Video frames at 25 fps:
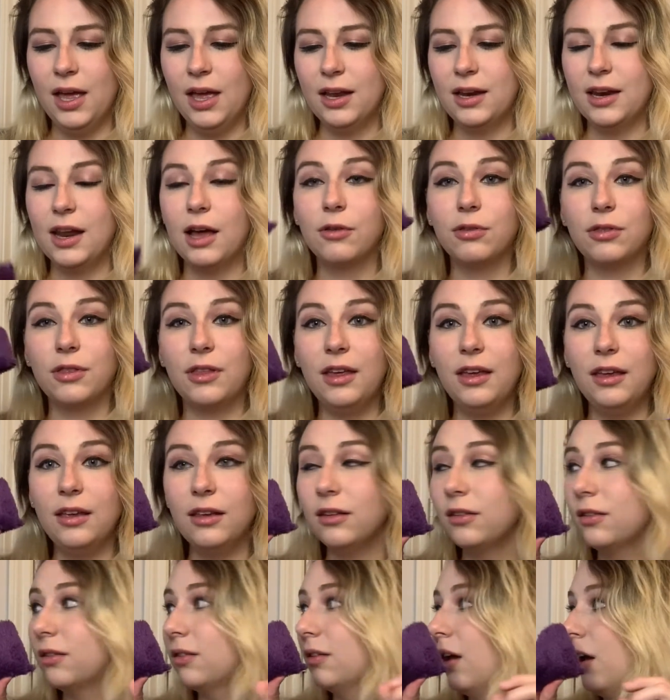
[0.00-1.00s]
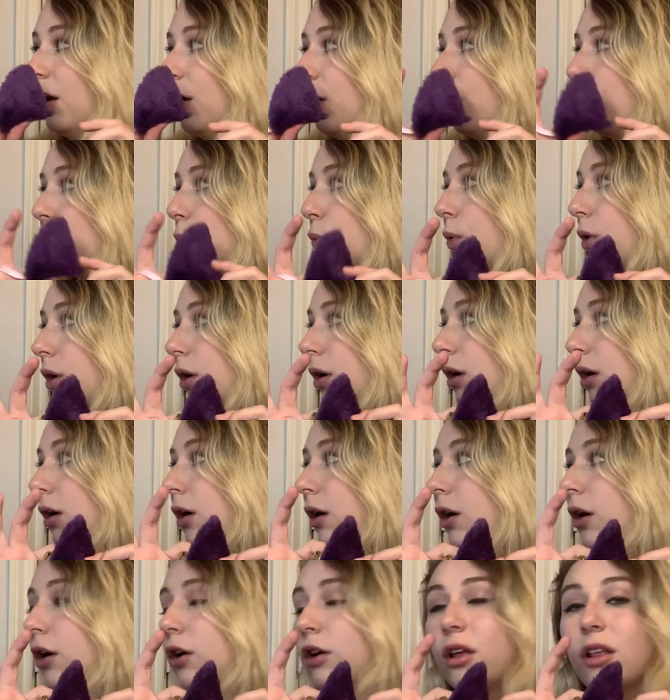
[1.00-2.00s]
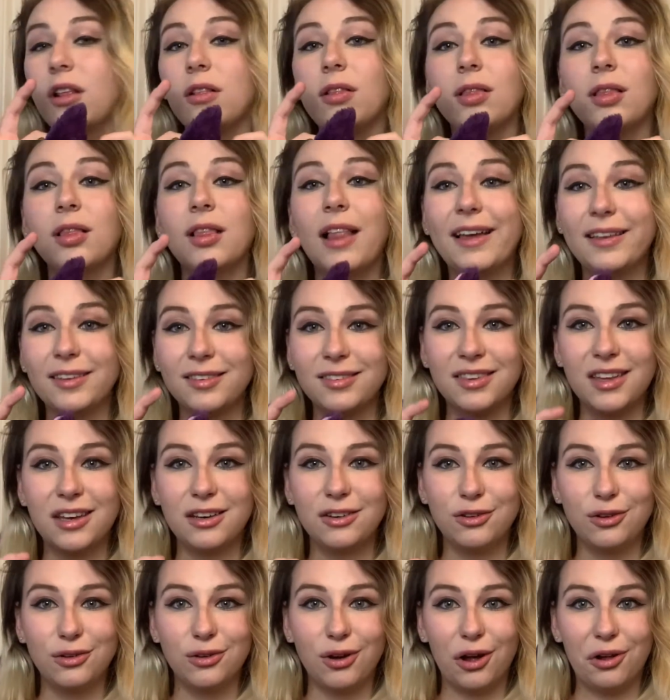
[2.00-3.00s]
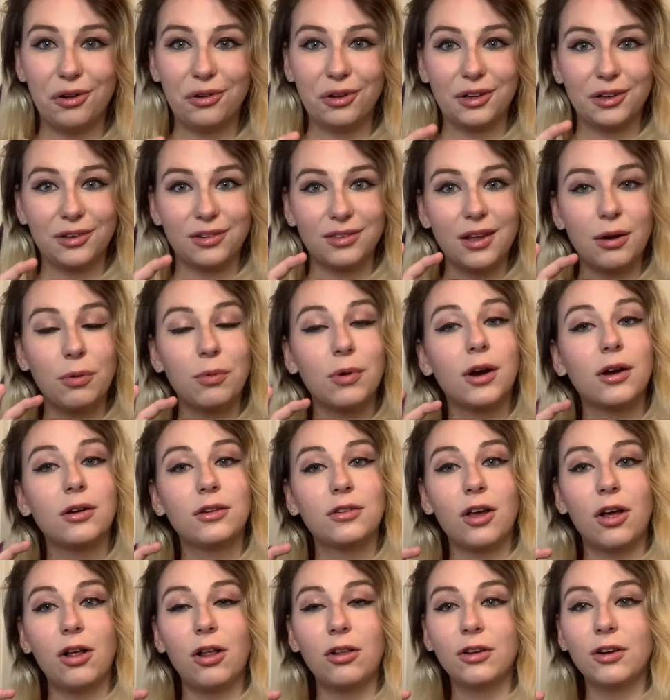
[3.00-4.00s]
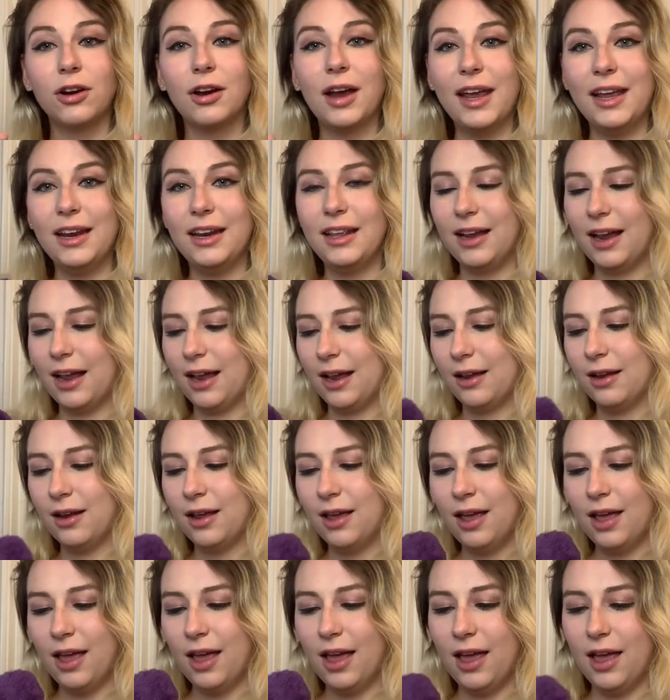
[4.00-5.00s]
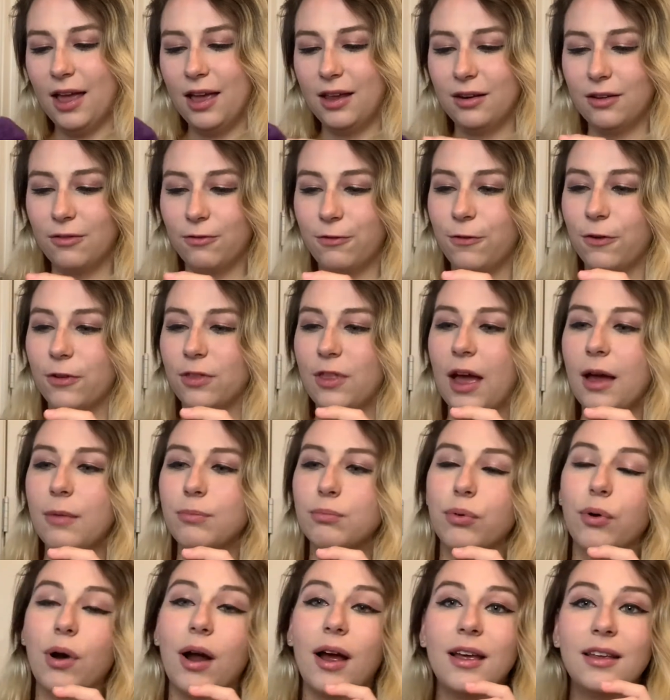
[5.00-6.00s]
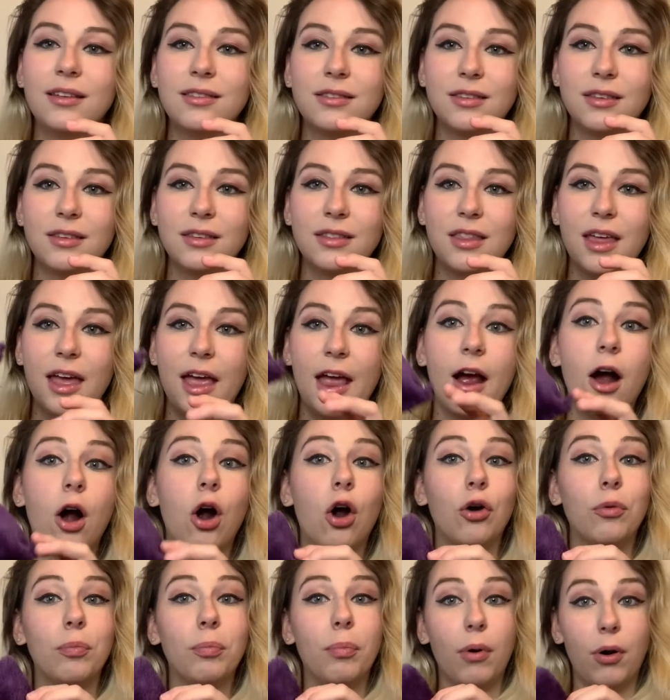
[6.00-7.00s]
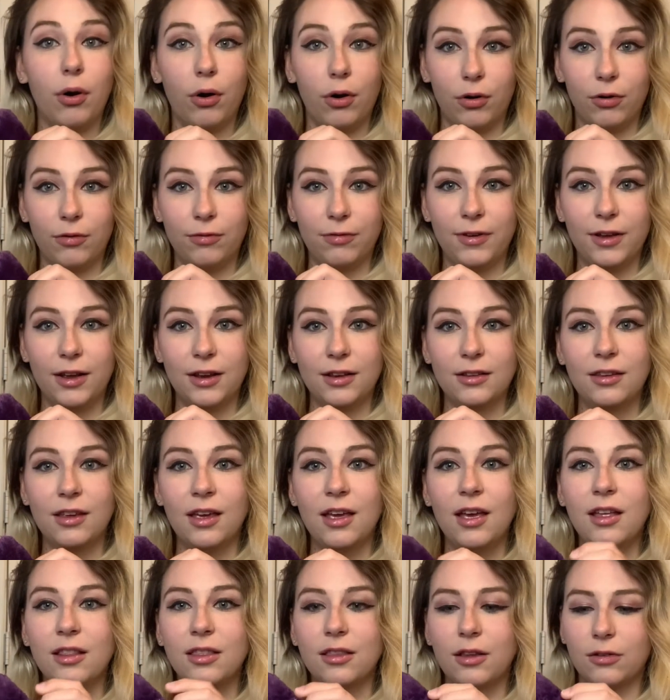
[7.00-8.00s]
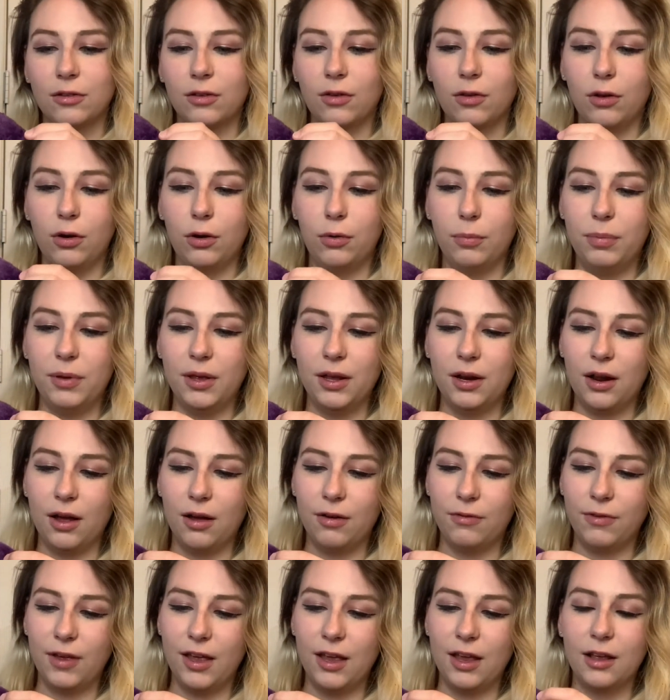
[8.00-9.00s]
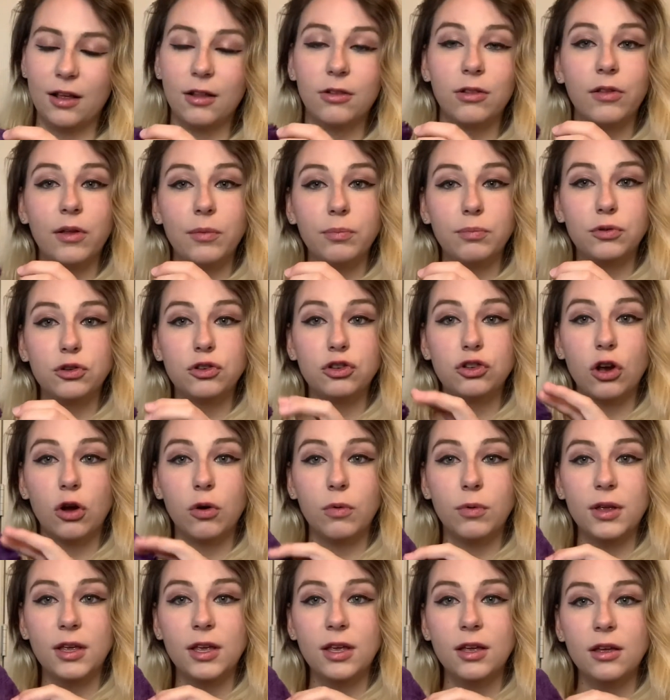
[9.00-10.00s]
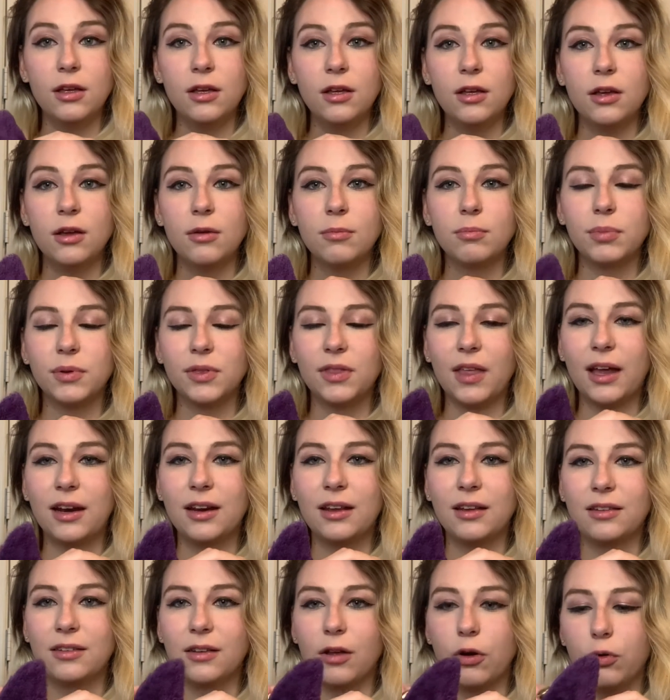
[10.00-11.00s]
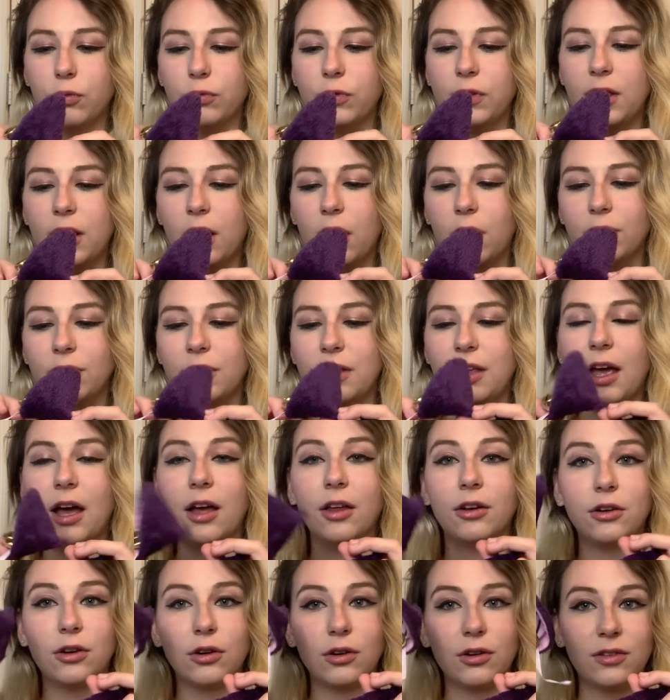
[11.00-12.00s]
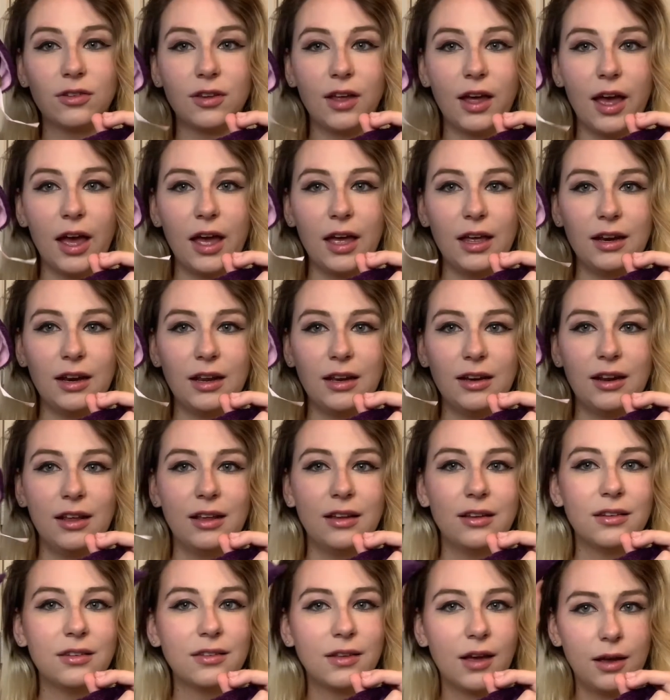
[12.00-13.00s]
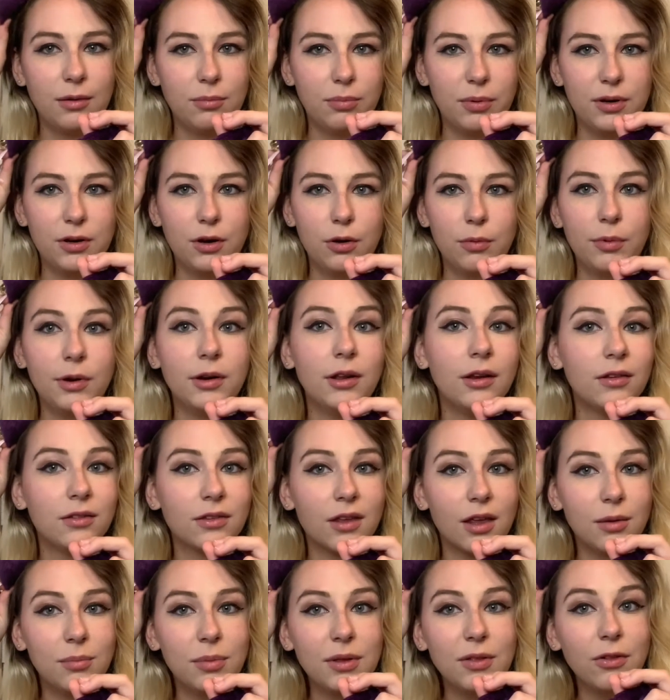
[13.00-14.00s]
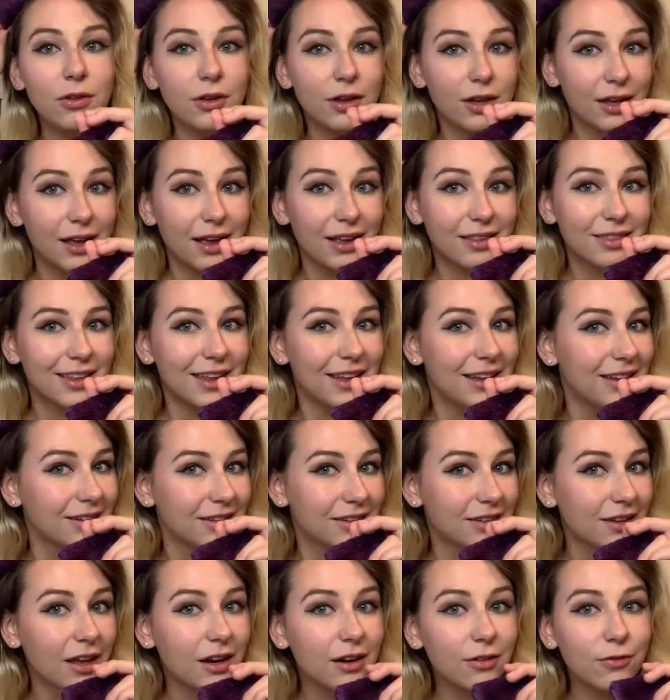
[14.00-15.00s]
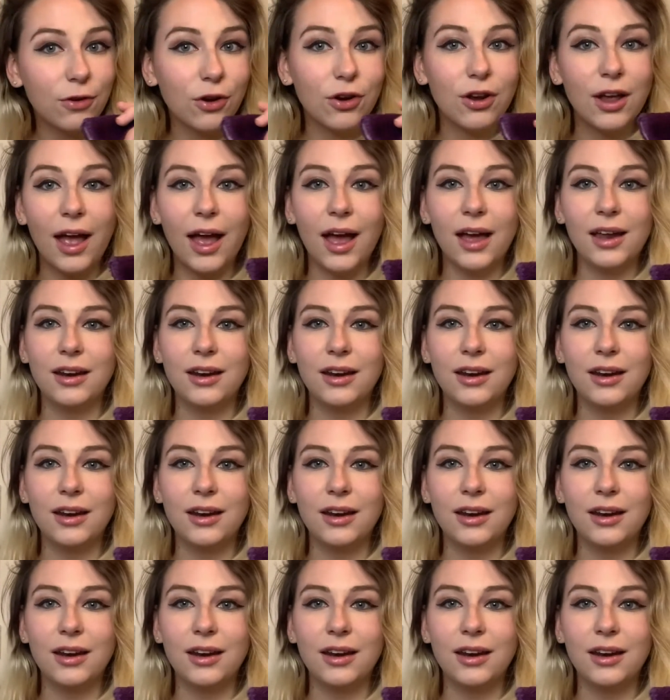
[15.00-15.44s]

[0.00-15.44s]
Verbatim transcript: Now these were less than $2. They were $1.88, and for that price they are perfect. There's a little bit of a clip showing, but that is only on the underside and inside, but nobody's going to be looking at the inside of your cat